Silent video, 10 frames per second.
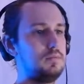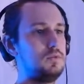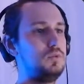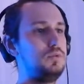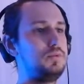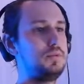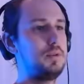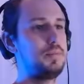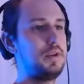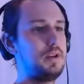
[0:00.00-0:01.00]
Oof,
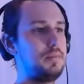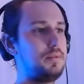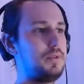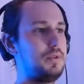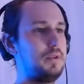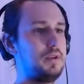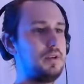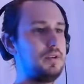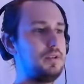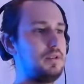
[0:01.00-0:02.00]
good pickup with the Gorilla
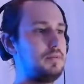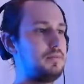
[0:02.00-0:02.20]
Gardener.